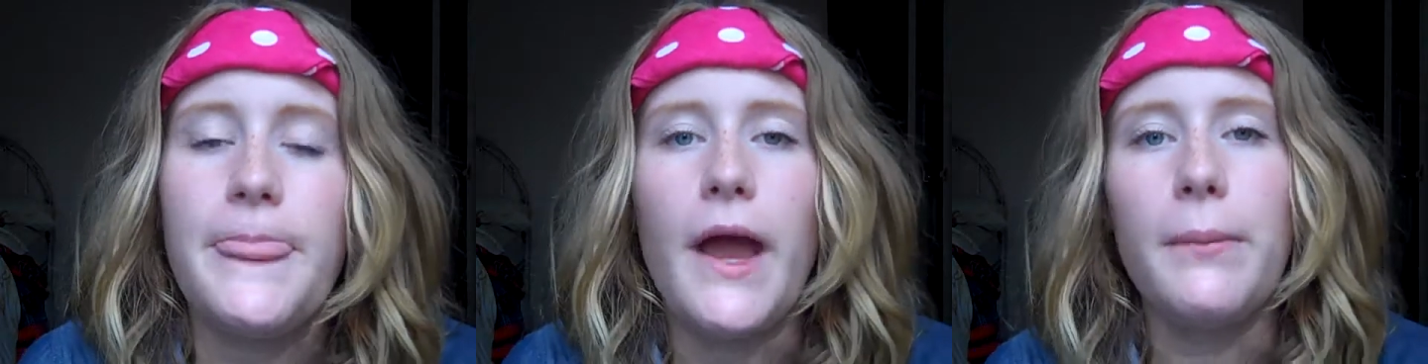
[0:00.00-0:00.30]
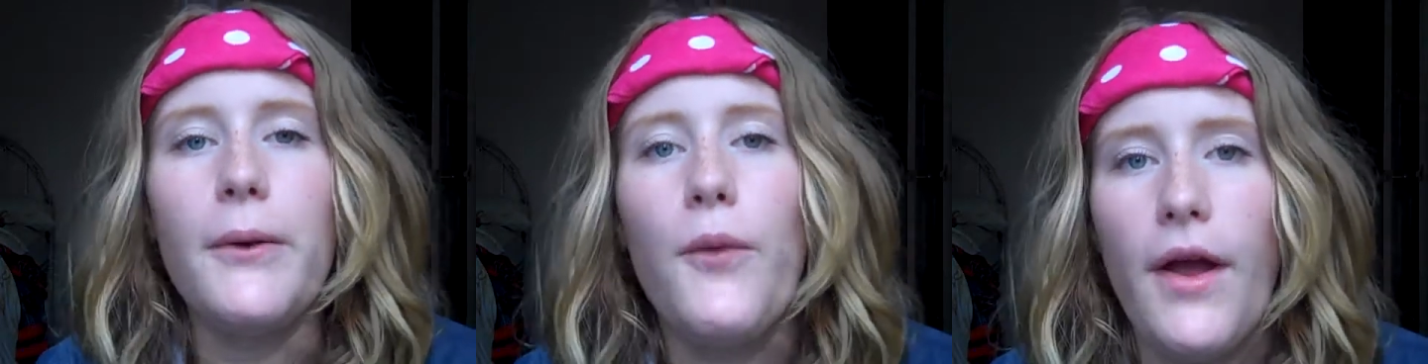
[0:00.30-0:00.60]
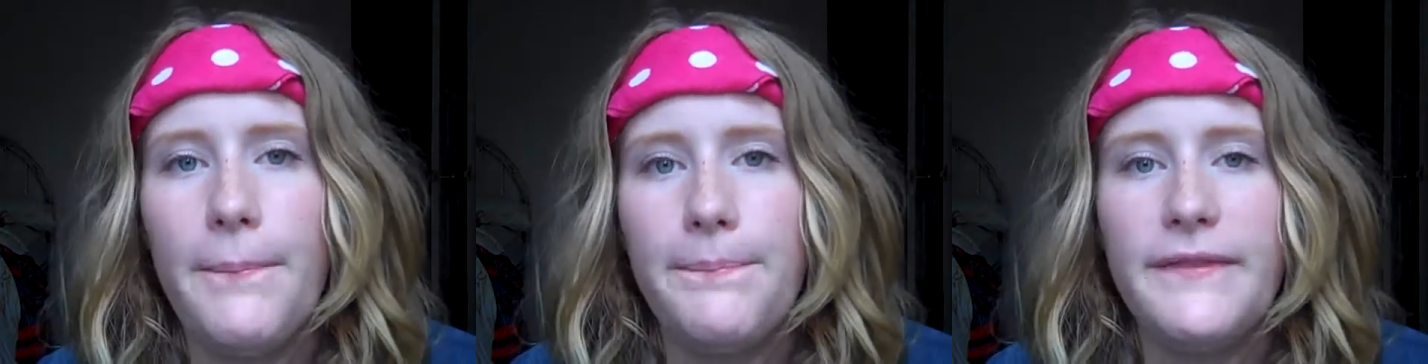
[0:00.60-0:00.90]
Number
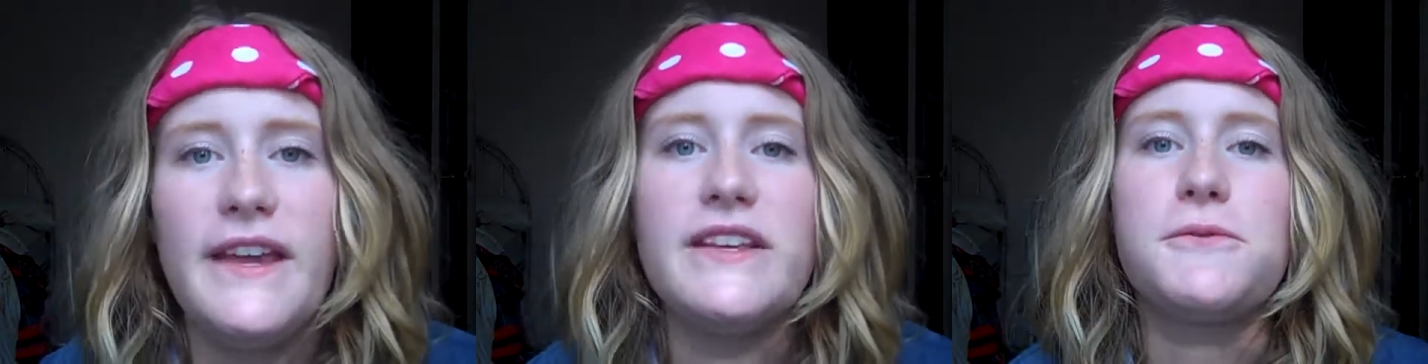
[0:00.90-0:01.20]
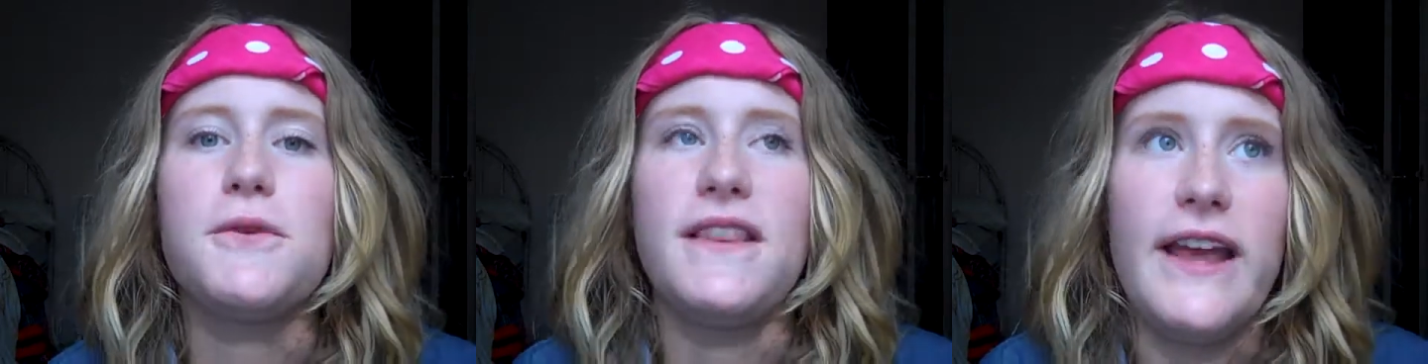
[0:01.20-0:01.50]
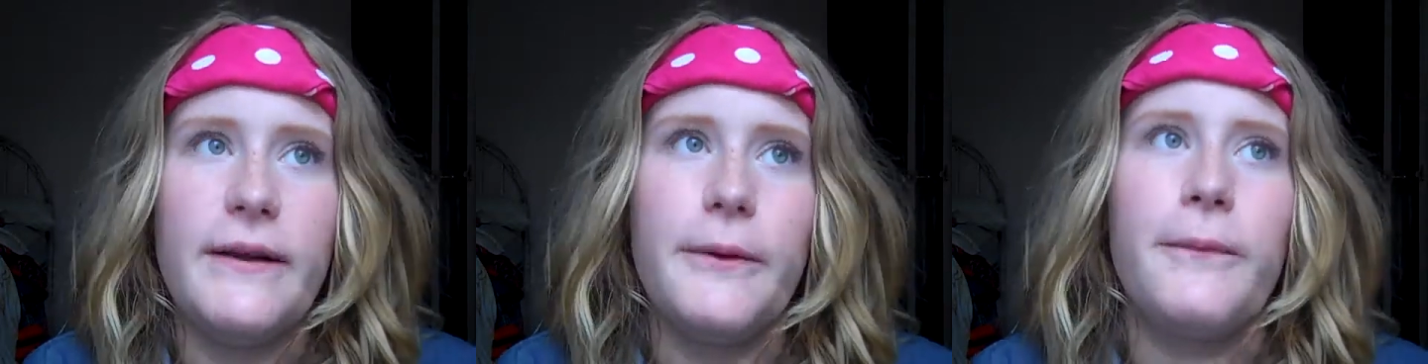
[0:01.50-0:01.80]
1, he's
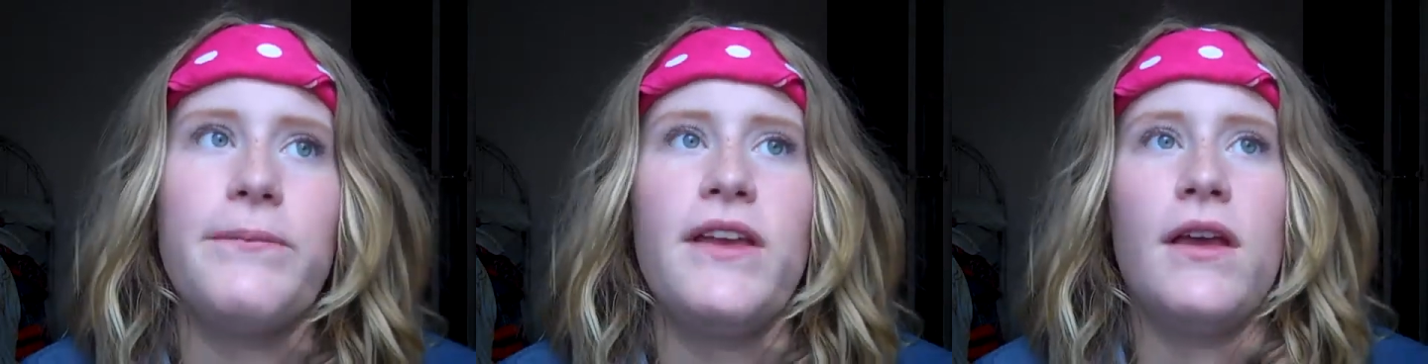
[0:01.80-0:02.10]
relatable.